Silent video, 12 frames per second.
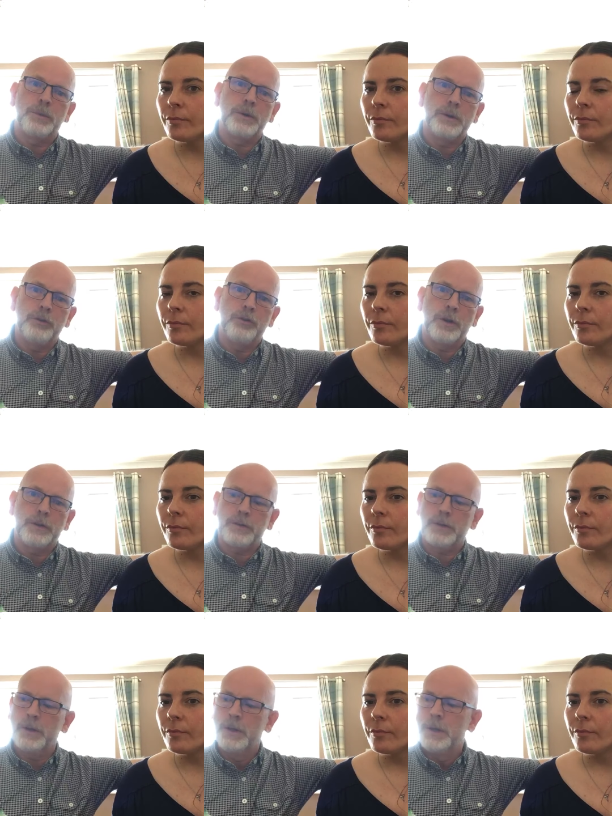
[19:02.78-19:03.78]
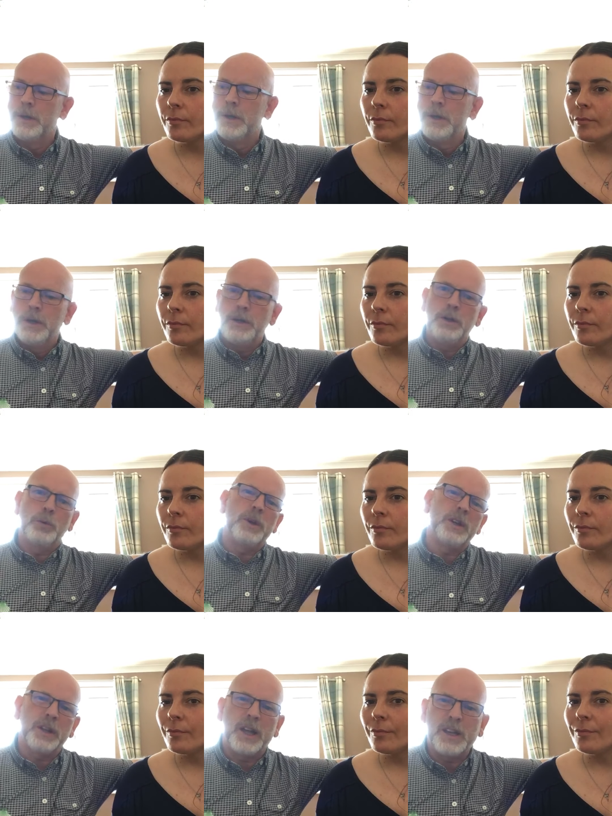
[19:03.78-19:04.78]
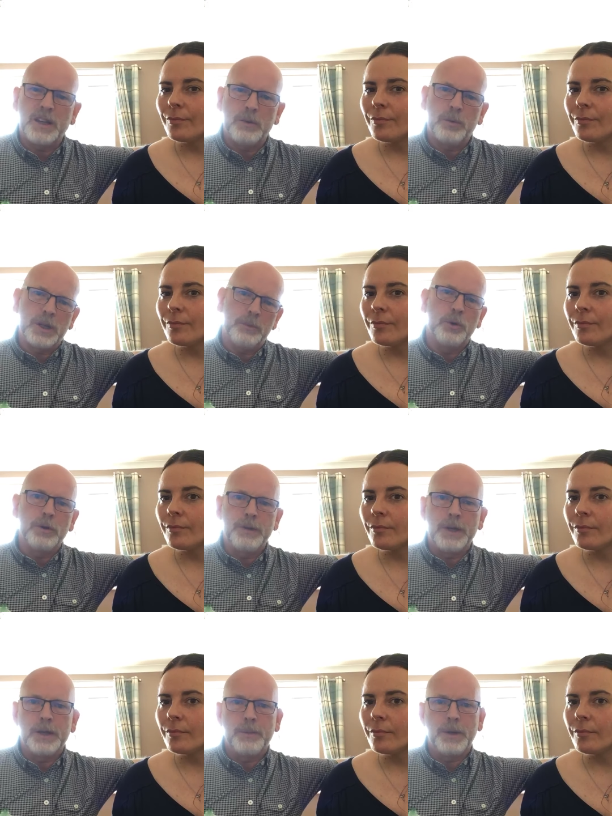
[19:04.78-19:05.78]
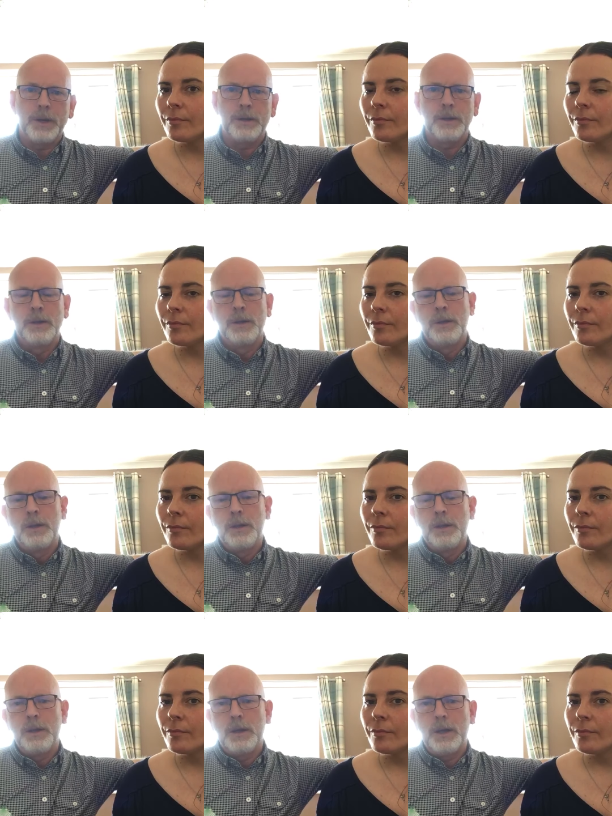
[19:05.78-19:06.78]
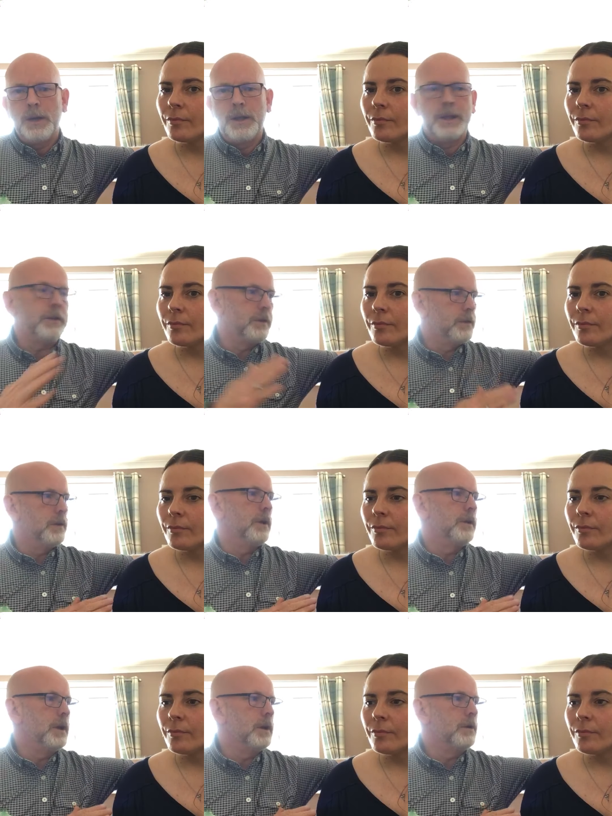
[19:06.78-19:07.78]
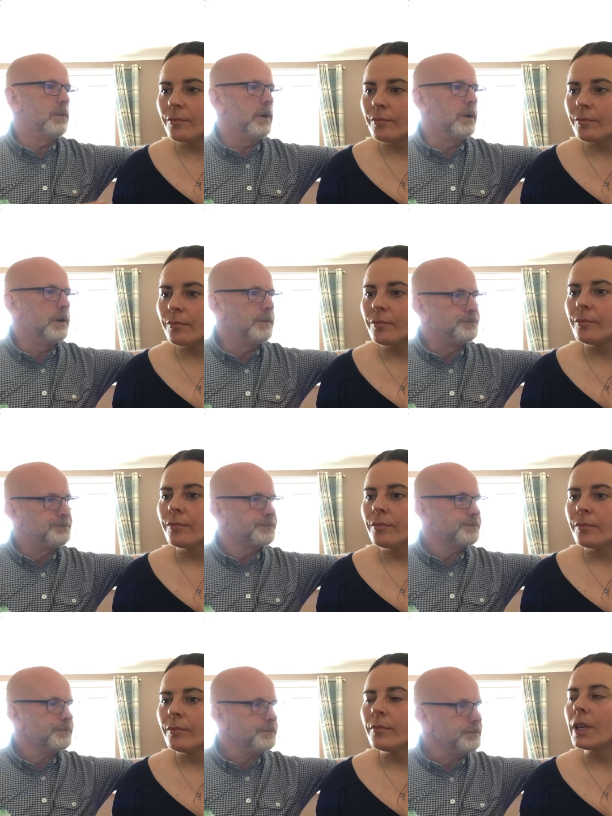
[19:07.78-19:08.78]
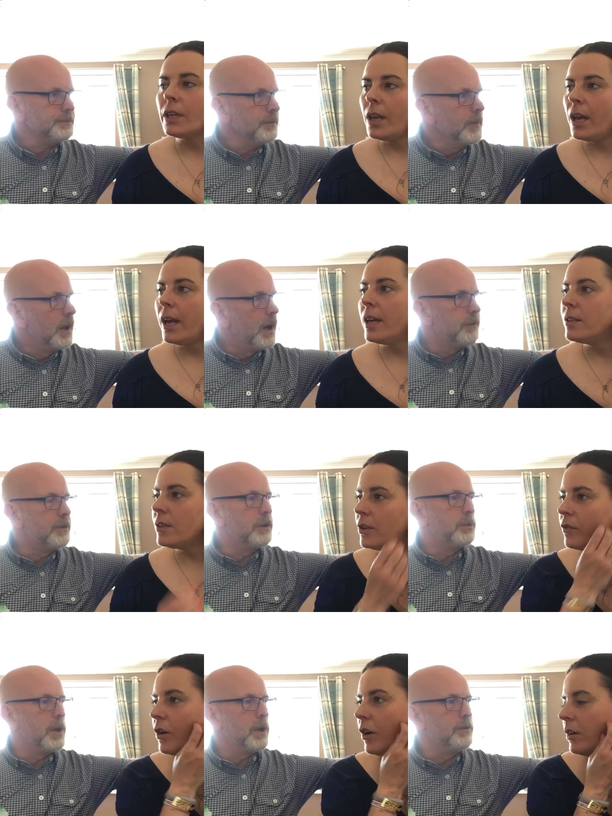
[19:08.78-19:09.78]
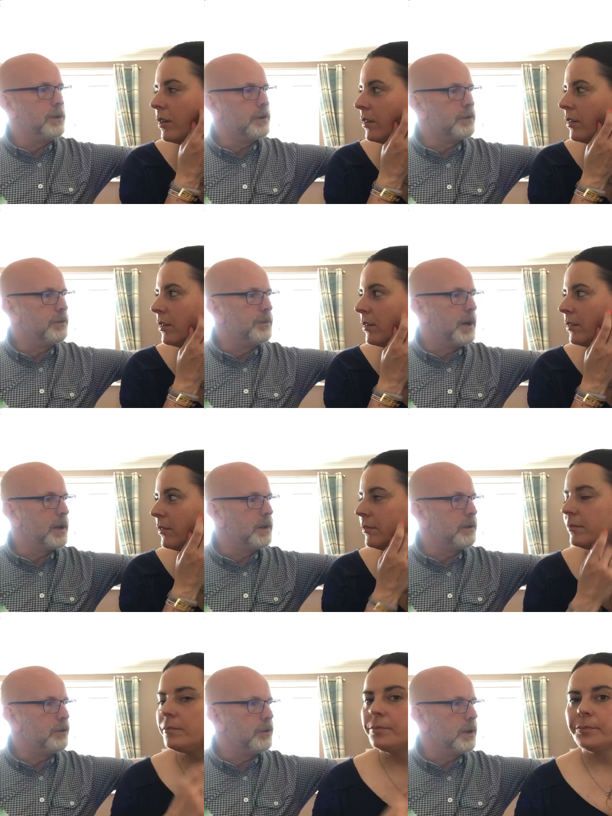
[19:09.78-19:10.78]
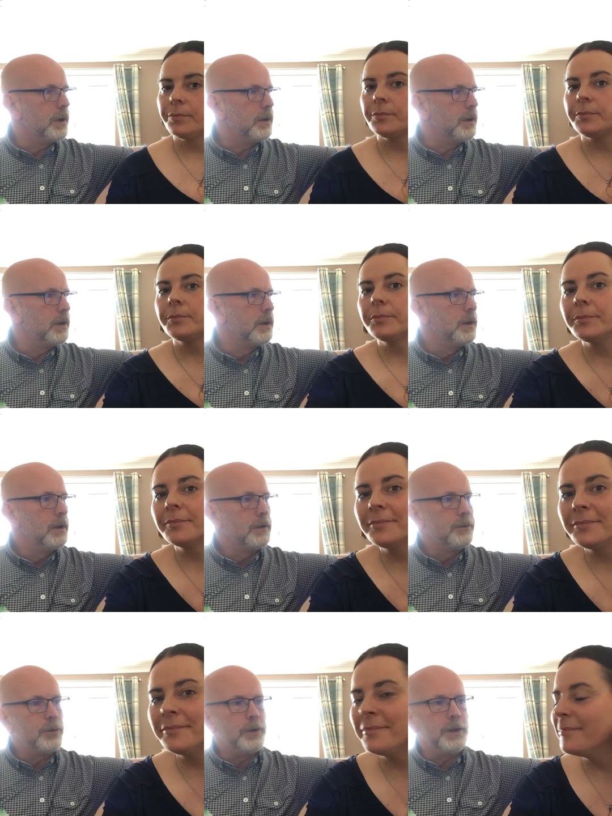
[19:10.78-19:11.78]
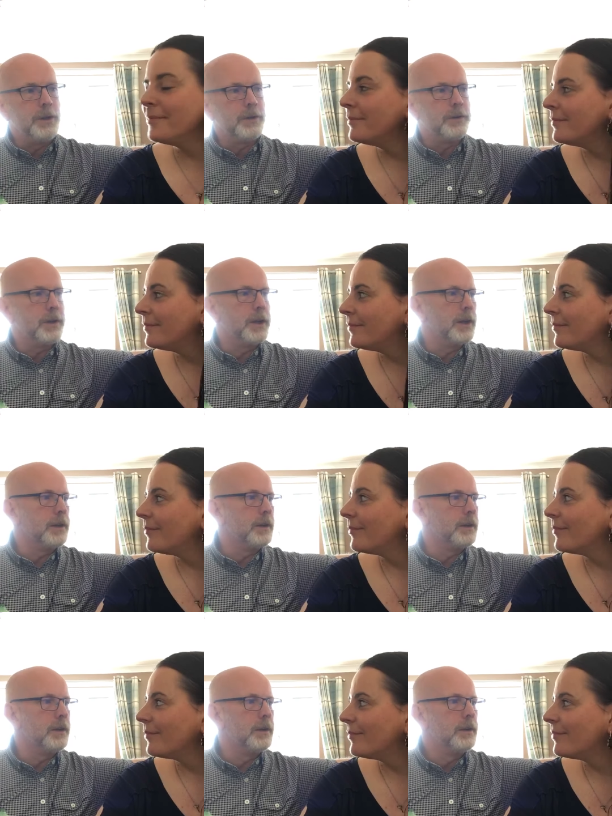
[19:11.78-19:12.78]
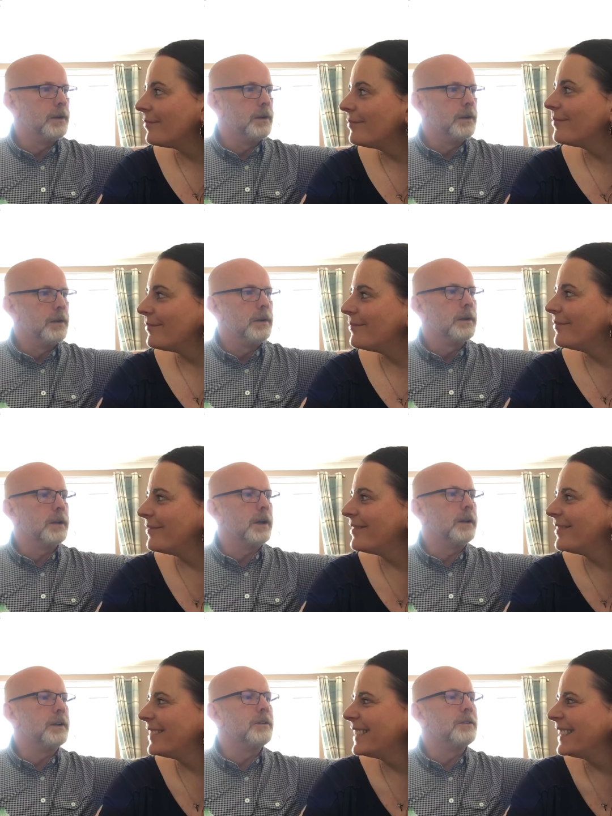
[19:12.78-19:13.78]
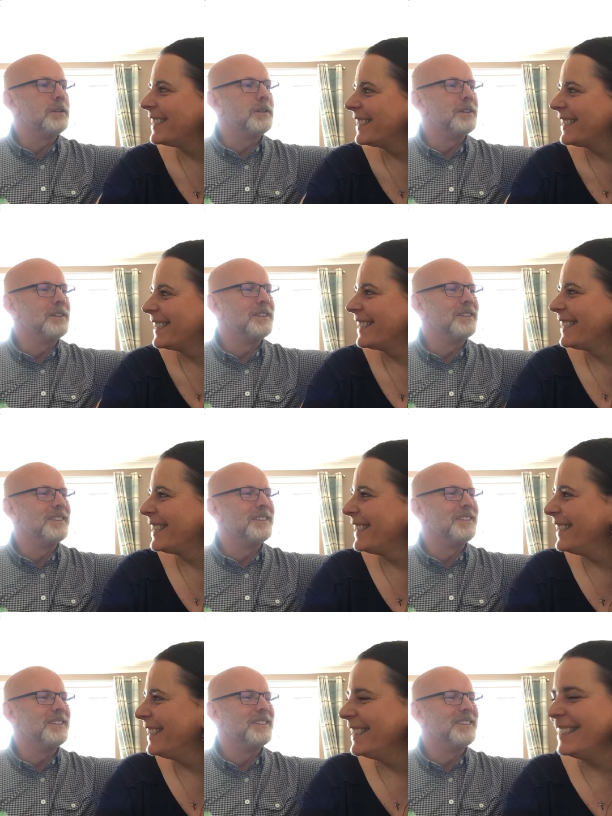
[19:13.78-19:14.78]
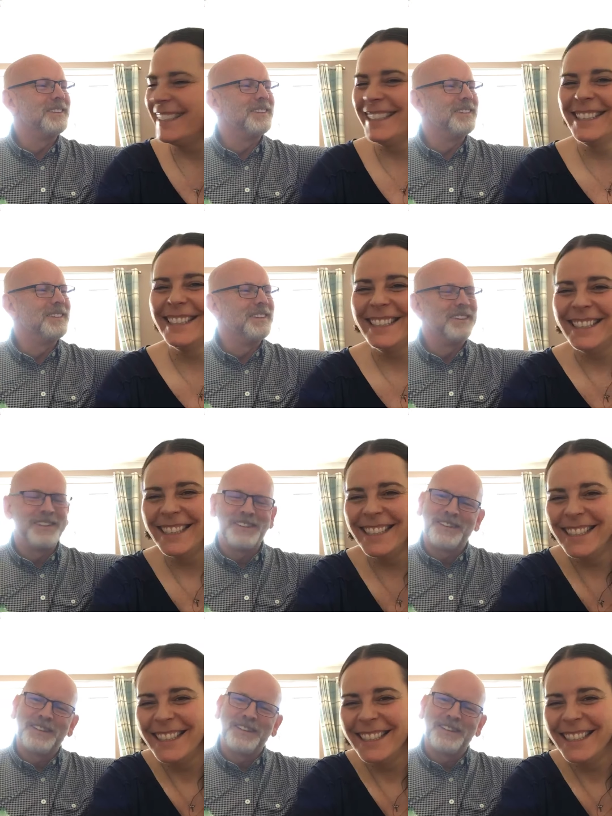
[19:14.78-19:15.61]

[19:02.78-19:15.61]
Speaker 1: than just, you know, what you like and what you're motivated about. Uh, and that's, I think, what. Yeah. After so 12 got... years of marriage and 14 mm. years together, kind of.